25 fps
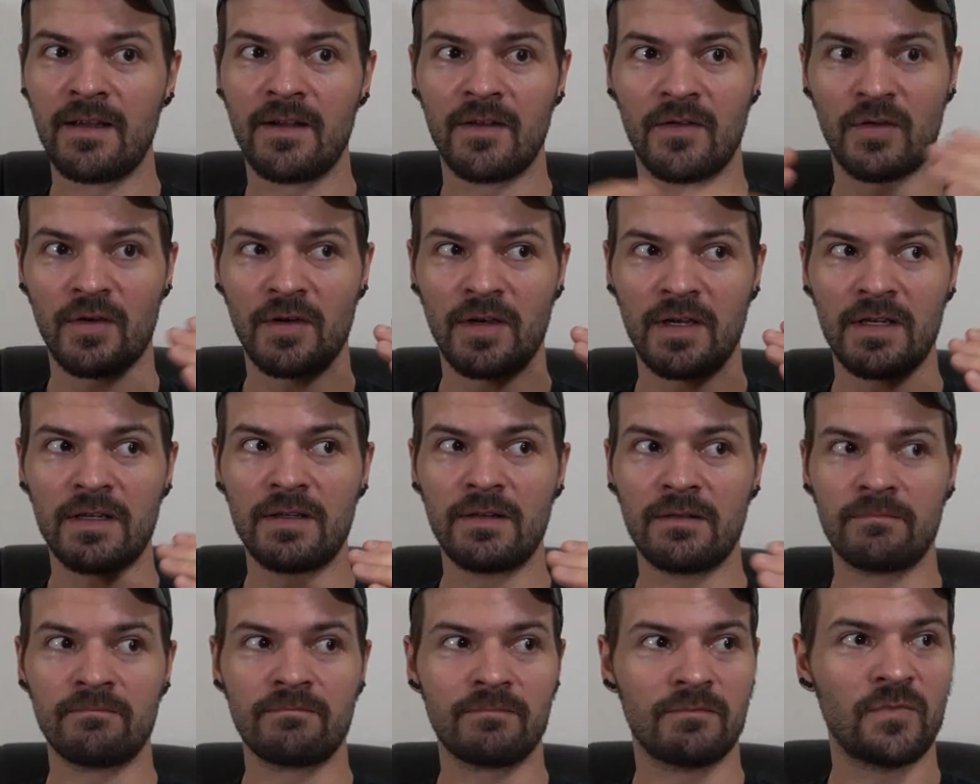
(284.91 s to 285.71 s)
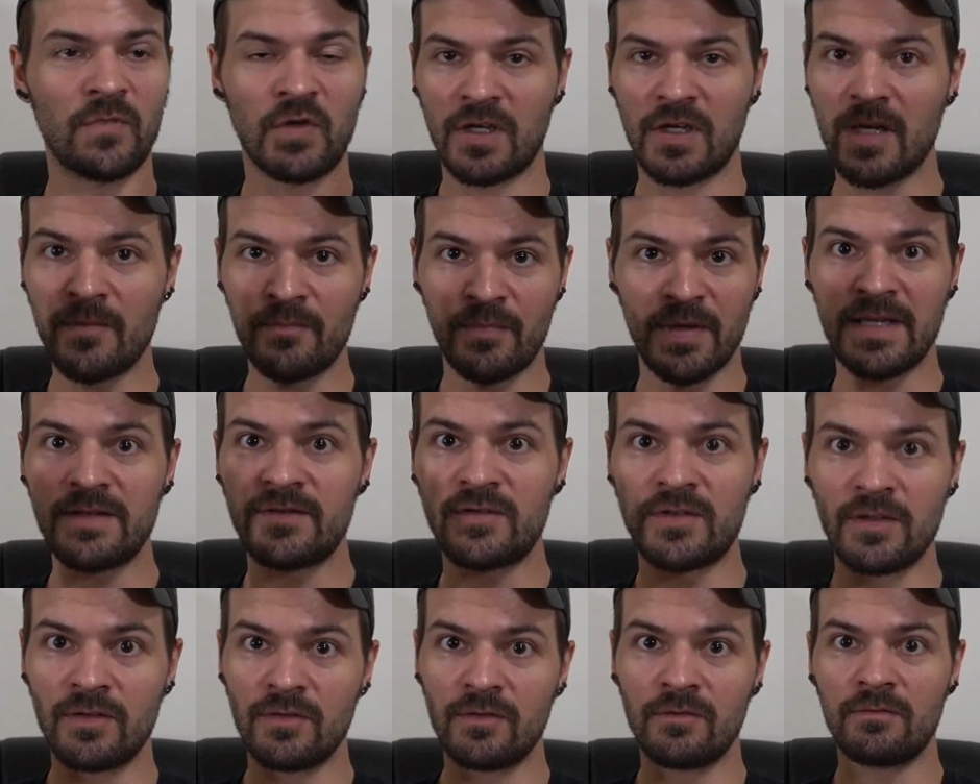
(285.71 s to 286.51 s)
they're gonna
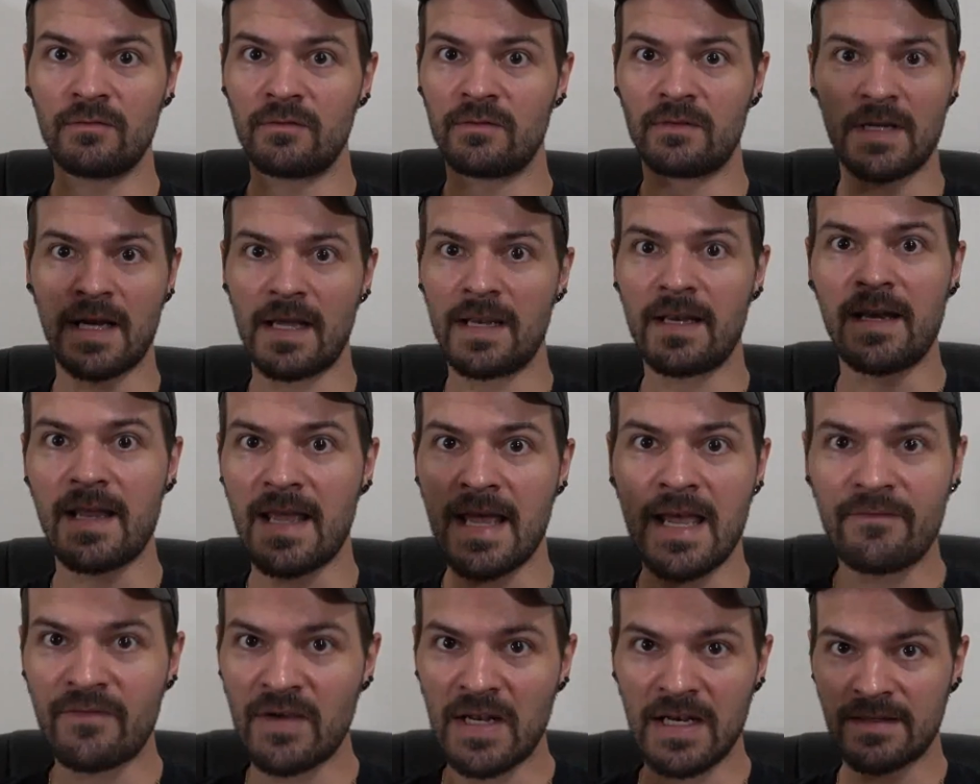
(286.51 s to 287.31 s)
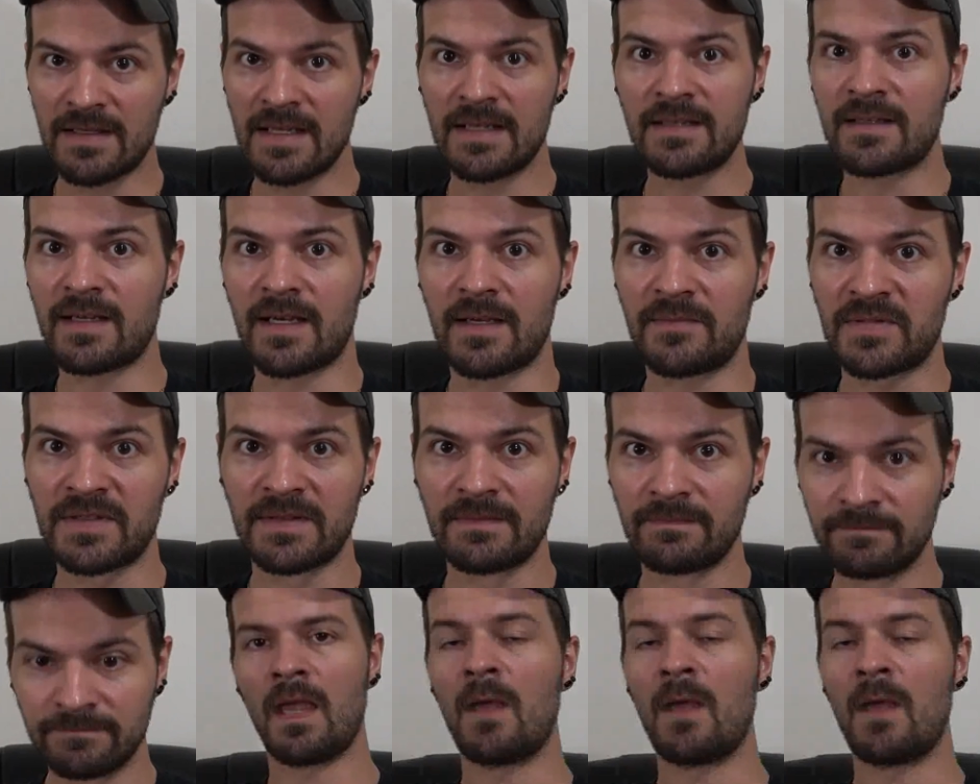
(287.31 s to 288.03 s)
beat you 9.5 out of 10 times.